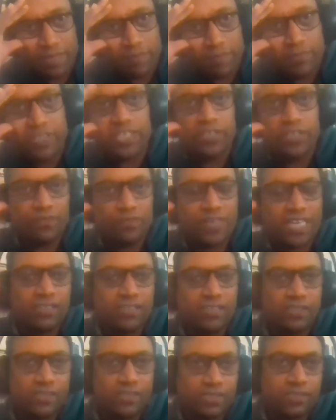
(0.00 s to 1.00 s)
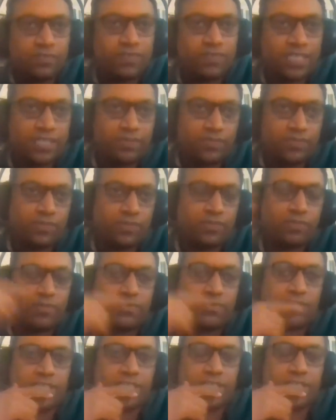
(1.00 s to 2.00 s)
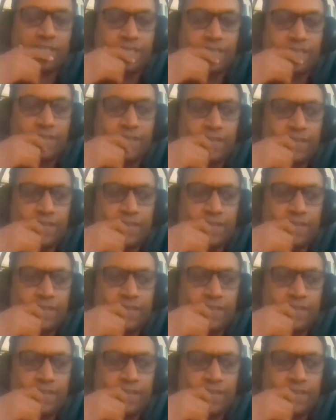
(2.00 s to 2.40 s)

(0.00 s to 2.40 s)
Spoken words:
The memory of violence survives, right?